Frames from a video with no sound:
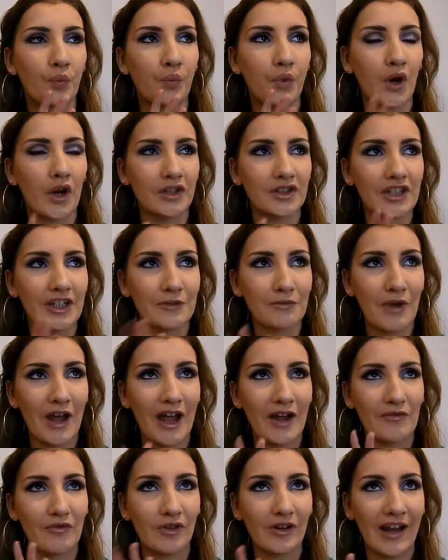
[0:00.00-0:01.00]

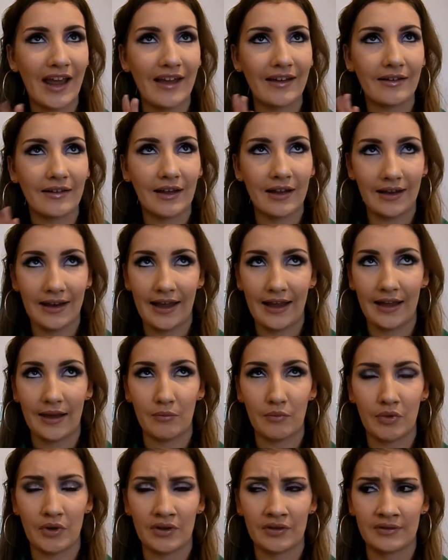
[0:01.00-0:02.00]
Project Pan Roulette
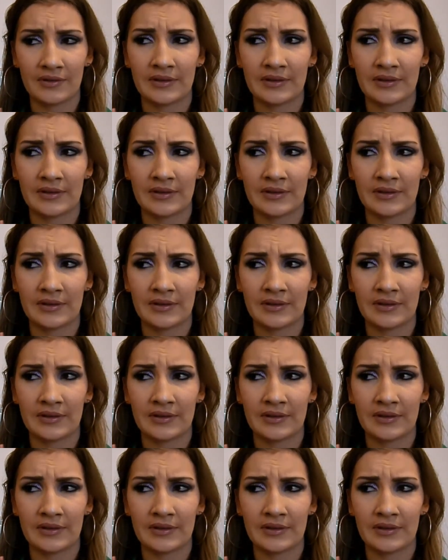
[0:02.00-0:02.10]
Collab.